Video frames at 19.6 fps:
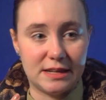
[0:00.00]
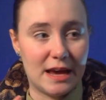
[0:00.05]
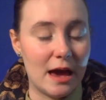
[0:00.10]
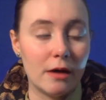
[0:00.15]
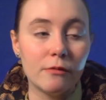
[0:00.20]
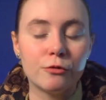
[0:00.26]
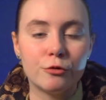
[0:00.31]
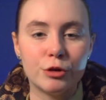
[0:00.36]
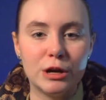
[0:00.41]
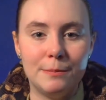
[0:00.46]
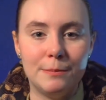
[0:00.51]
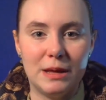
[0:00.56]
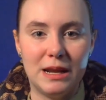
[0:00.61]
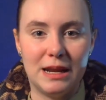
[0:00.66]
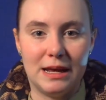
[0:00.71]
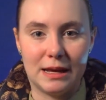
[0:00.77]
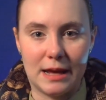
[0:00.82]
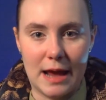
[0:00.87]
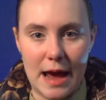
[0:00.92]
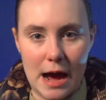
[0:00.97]
Every
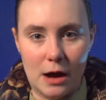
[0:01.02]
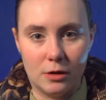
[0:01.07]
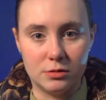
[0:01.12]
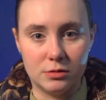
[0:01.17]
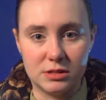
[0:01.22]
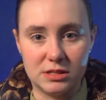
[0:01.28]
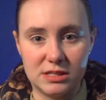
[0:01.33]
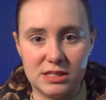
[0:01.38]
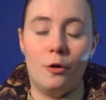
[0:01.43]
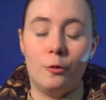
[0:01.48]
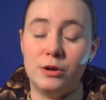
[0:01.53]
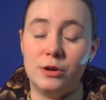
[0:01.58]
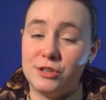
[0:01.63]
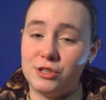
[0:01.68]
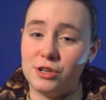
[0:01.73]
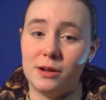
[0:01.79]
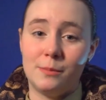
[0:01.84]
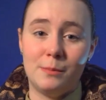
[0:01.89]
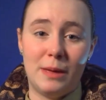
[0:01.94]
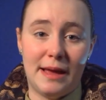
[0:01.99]
minute counts. We
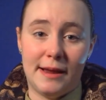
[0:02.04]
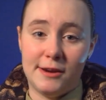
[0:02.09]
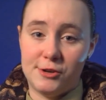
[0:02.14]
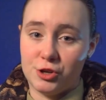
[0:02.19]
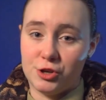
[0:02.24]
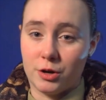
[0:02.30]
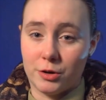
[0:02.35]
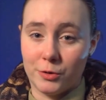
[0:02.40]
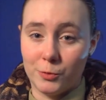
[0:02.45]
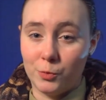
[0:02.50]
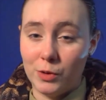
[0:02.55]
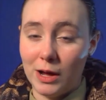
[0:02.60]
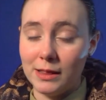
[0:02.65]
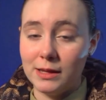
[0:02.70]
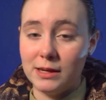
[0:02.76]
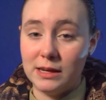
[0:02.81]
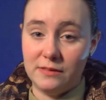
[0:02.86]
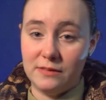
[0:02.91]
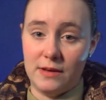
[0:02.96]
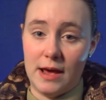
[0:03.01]
should have made sure well
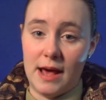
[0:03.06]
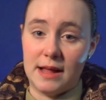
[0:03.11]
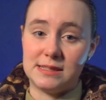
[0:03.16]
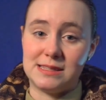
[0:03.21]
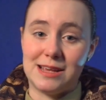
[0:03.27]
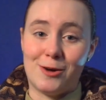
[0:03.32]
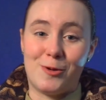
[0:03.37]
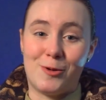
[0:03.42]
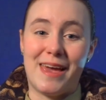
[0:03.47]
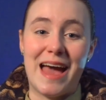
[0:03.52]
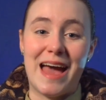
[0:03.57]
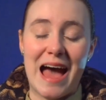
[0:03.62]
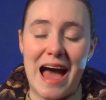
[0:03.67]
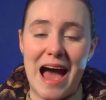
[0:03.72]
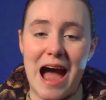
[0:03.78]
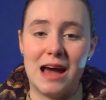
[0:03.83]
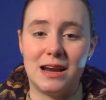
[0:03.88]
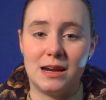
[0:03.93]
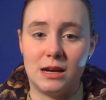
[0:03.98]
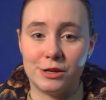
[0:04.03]
in advance that we
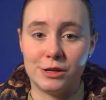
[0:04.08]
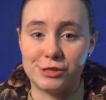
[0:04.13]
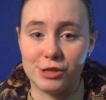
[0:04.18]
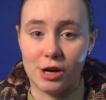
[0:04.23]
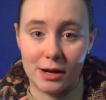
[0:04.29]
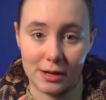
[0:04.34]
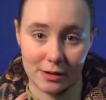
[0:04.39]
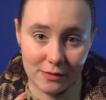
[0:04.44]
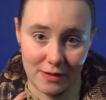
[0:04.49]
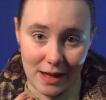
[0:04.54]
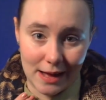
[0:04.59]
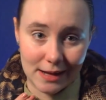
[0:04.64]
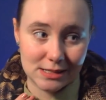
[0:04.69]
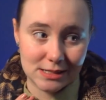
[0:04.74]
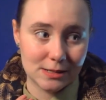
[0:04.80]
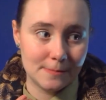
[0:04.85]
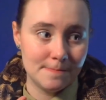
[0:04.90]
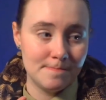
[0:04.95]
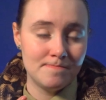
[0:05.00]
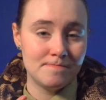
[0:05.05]
had an exotic
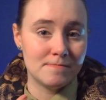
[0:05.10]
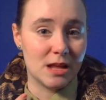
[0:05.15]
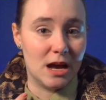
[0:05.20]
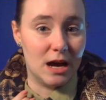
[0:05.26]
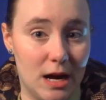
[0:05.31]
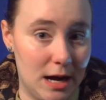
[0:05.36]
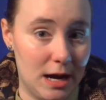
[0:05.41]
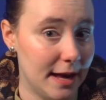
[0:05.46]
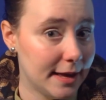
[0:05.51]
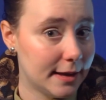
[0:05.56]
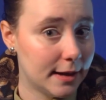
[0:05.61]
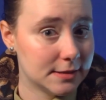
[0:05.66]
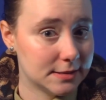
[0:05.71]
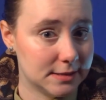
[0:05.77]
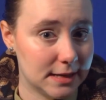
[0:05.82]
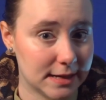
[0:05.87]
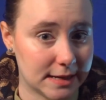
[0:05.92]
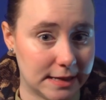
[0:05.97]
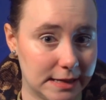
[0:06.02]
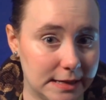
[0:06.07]
vet. I got
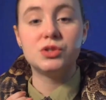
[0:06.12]
lucky.